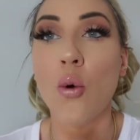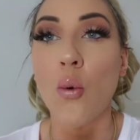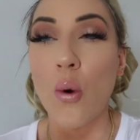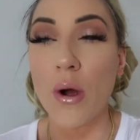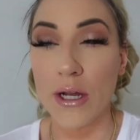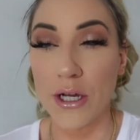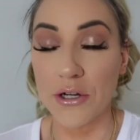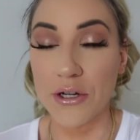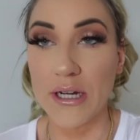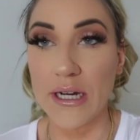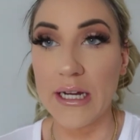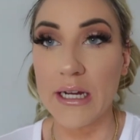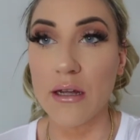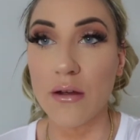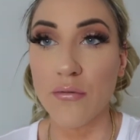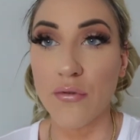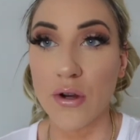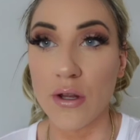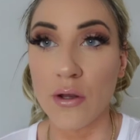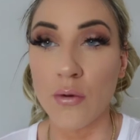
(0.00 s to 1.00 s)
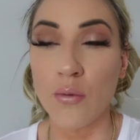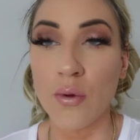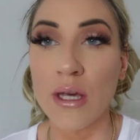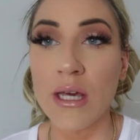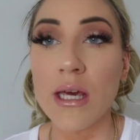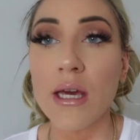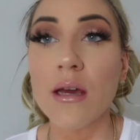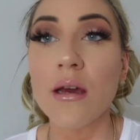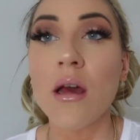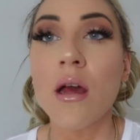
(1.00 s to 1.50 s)
what you're eating for the
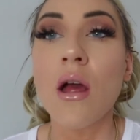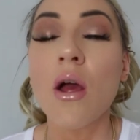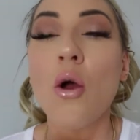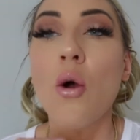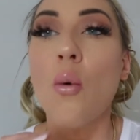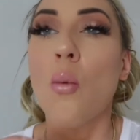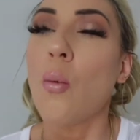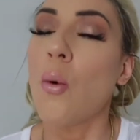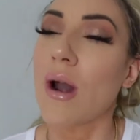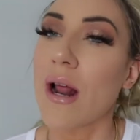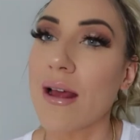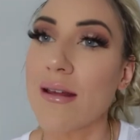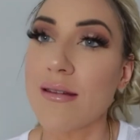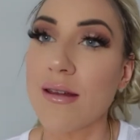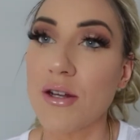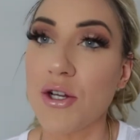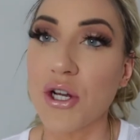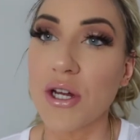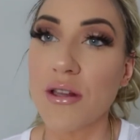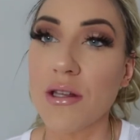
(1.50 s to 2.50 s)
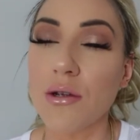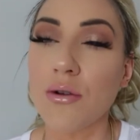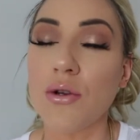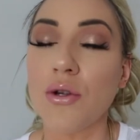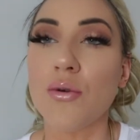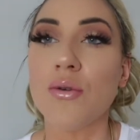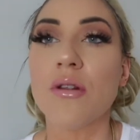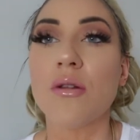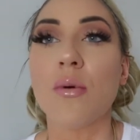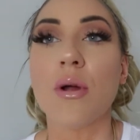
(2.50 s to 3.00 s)
week what I suggest you
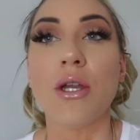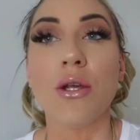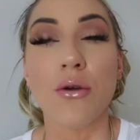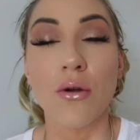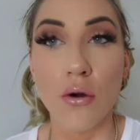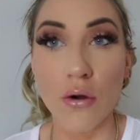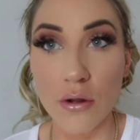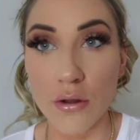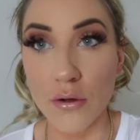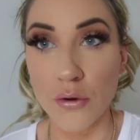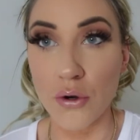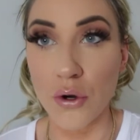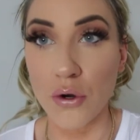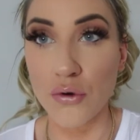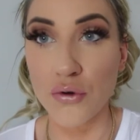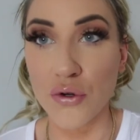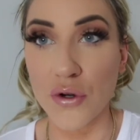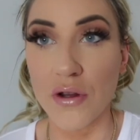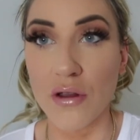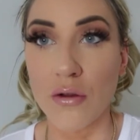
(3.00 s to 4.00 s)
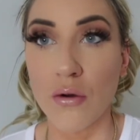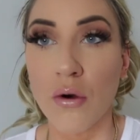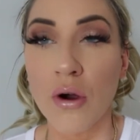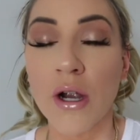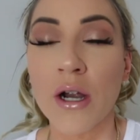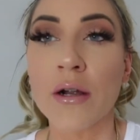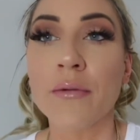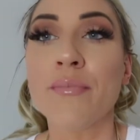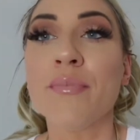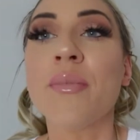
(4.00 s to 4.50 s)
do is when you go to the grocery
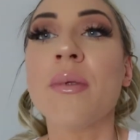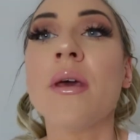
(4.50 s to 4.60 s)
store